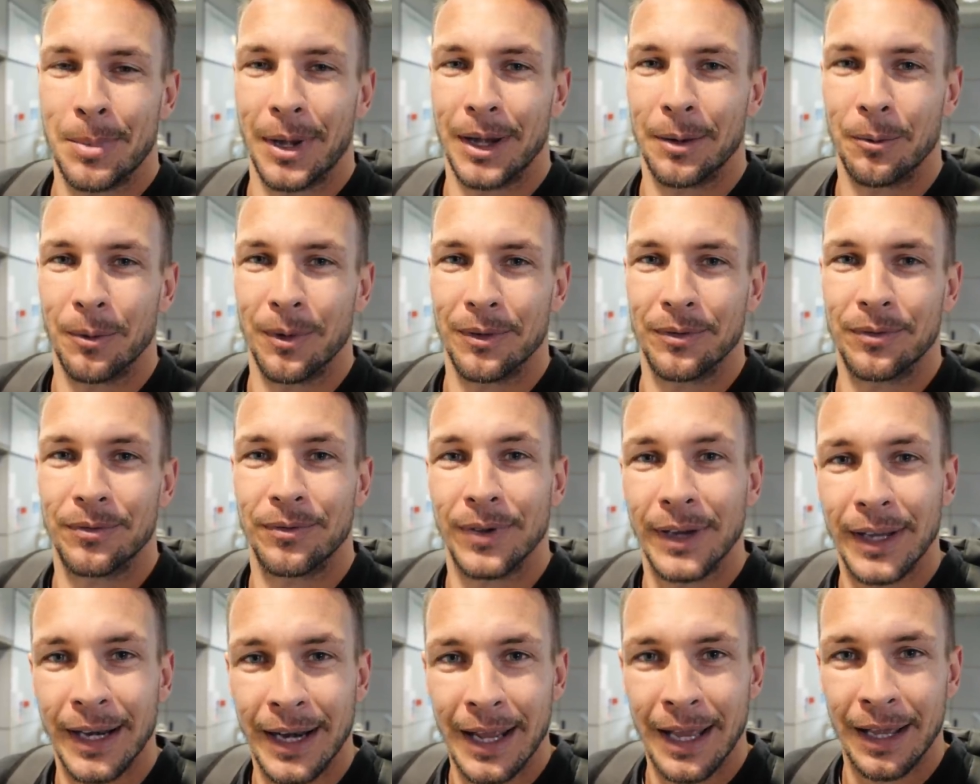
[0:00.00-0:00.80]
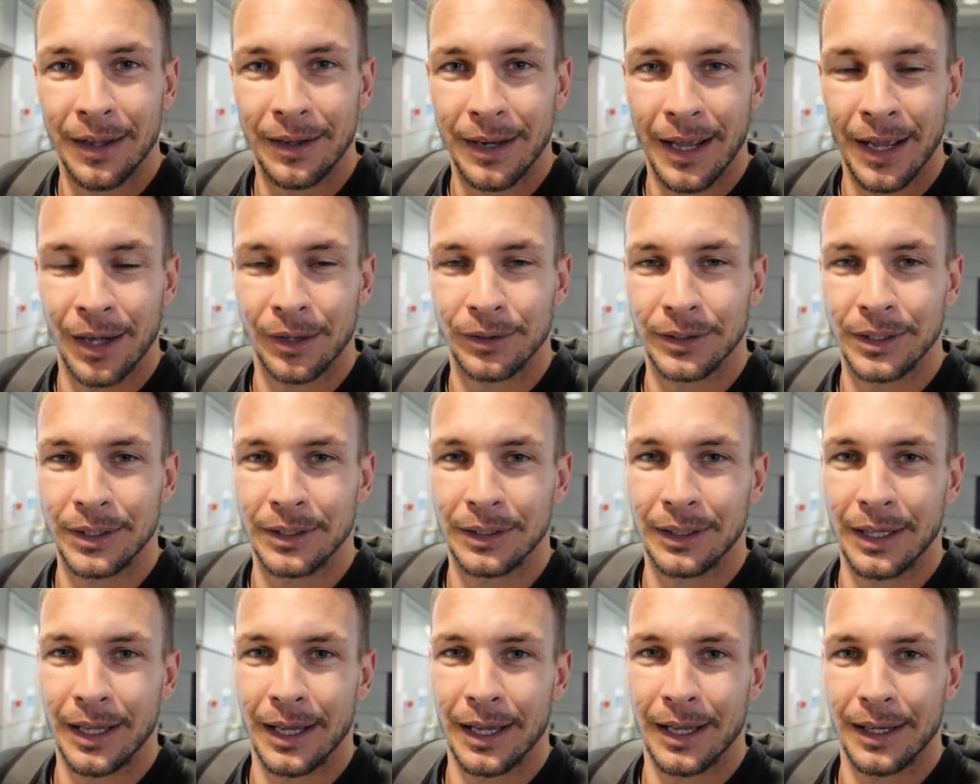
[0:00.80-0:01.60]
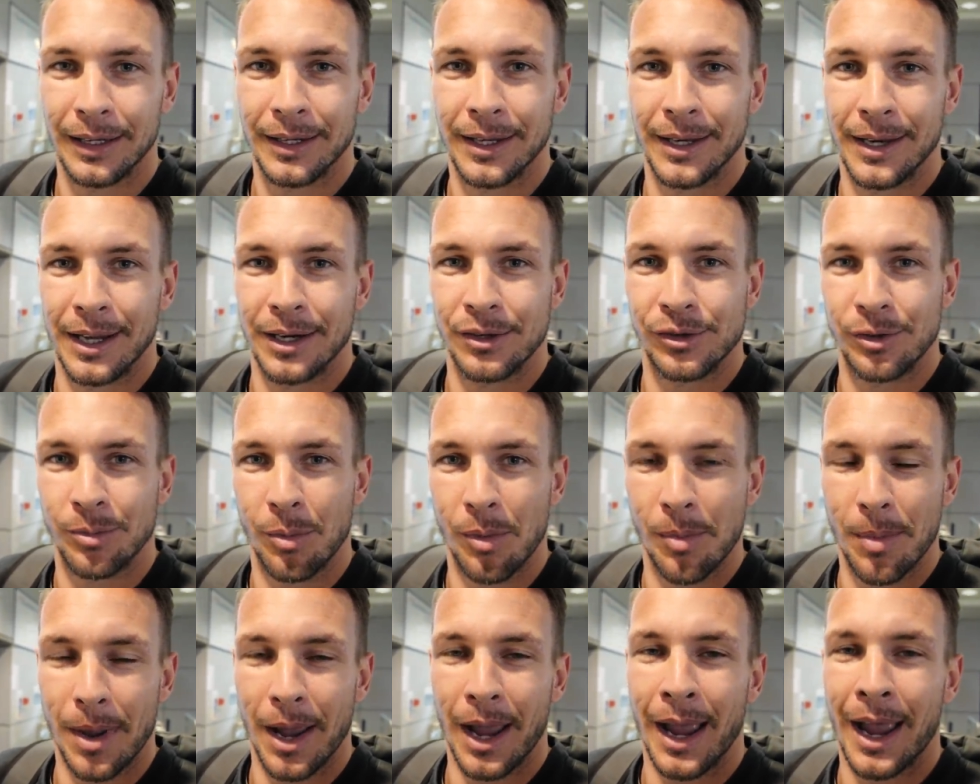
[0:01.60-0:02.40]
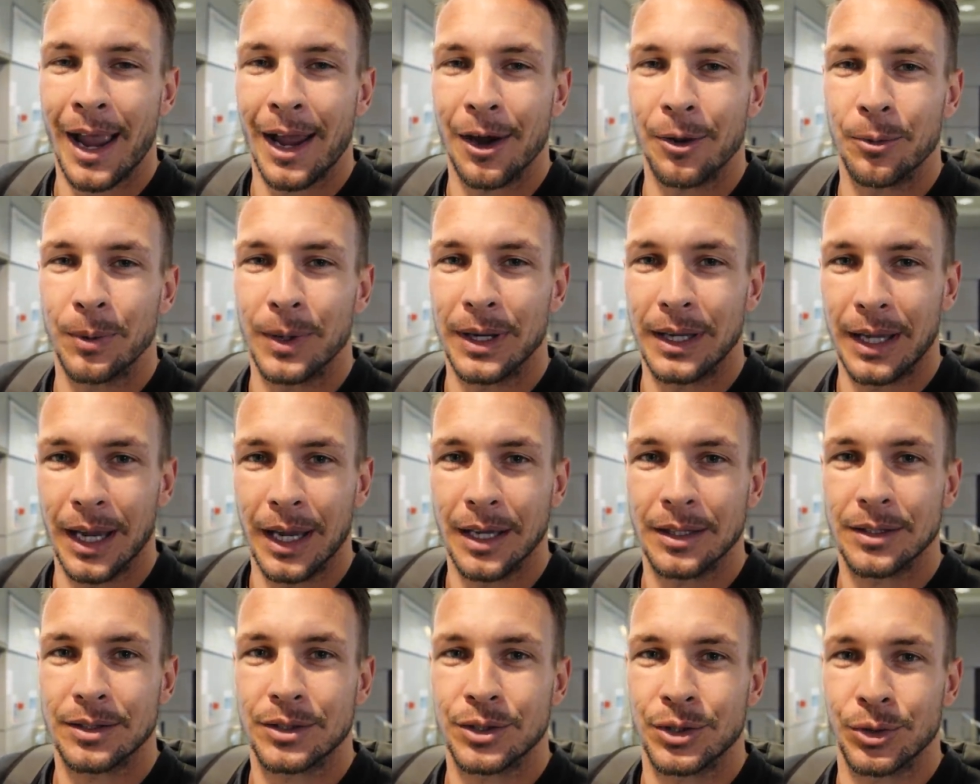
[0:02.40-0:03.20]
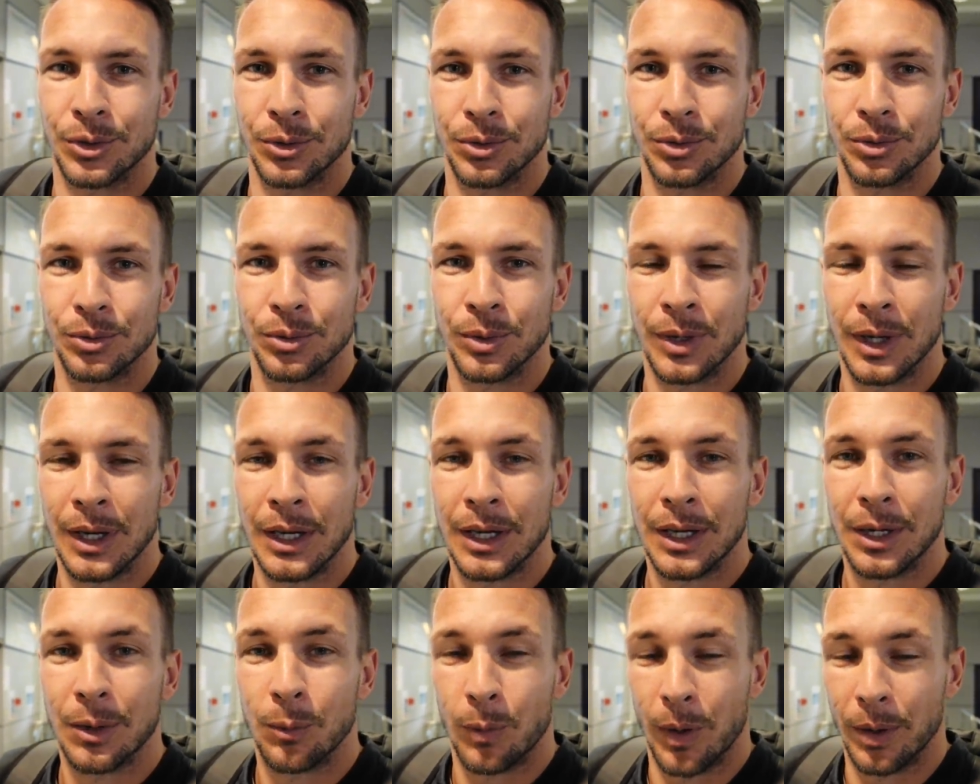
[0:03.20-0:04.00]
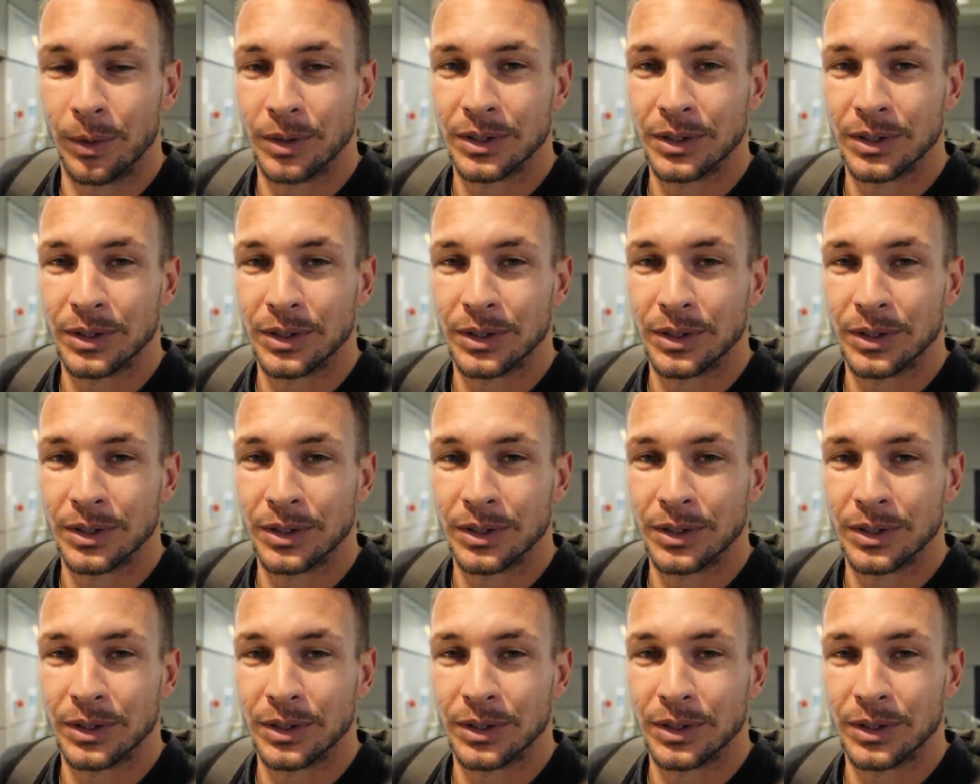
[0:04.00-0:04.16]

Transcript: But we've figured out our little uh, conundrum about how we get to we